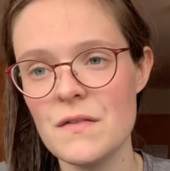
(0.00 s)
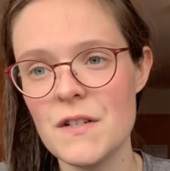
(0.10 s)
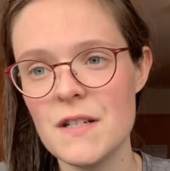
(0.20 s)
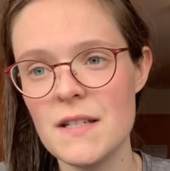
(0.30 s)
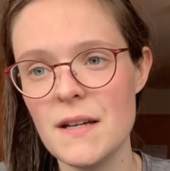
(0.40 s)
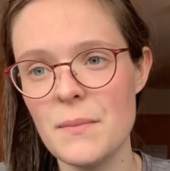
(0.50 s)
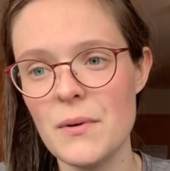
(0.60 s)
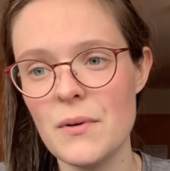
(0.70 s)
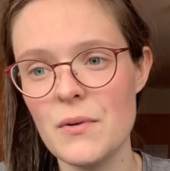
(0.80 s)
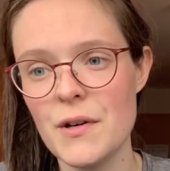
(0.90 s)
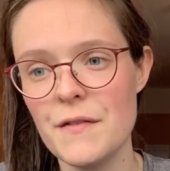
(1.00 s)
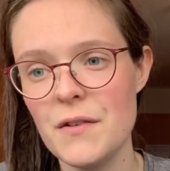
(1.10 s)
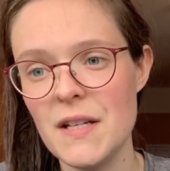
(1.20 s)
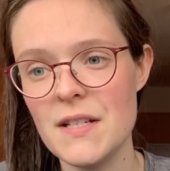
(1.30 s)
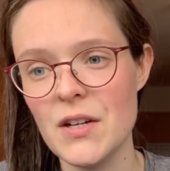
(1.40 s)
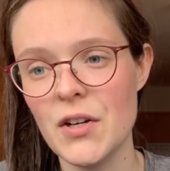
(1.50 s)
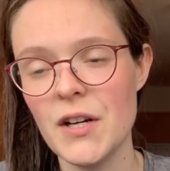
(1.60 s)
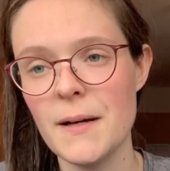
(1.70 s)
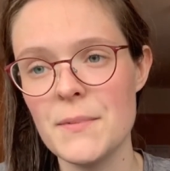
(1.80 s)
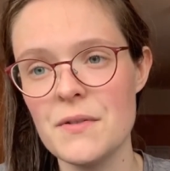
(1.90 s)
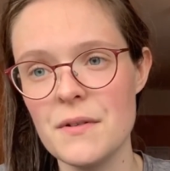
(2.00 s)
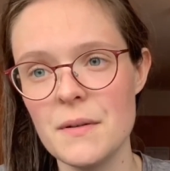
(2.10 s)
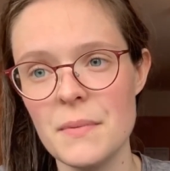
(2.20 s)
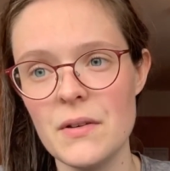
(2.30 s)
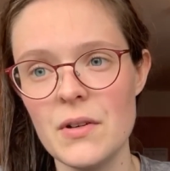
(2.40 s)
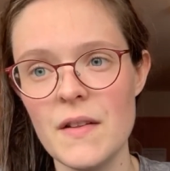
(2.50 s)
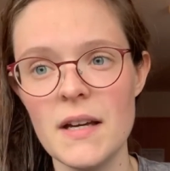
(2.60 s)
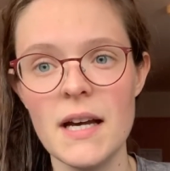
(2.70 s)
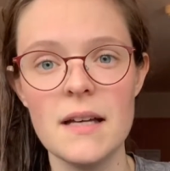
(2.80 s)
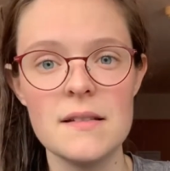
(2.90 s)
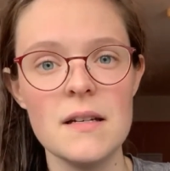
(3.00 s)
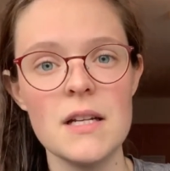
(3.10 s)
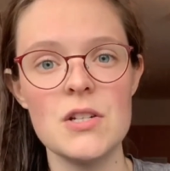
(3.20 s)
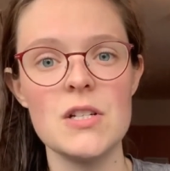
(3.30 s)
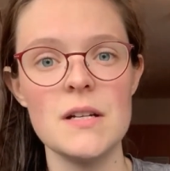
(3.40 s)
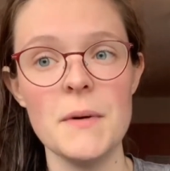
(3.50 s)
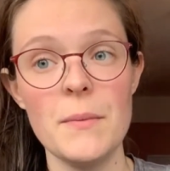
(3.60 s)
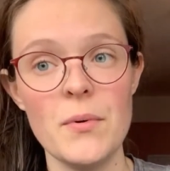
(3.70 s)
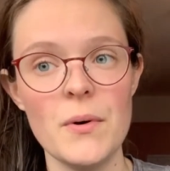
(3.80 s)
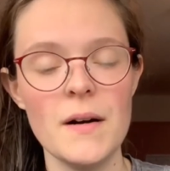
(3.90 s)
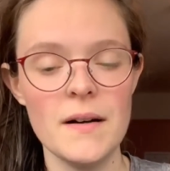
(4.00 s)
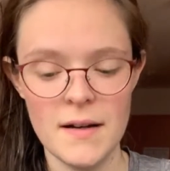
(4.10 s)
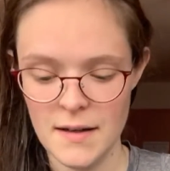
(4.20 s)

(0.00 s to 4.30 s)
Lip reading: for example, or if you need to hook up to a computer that has an HDMI port.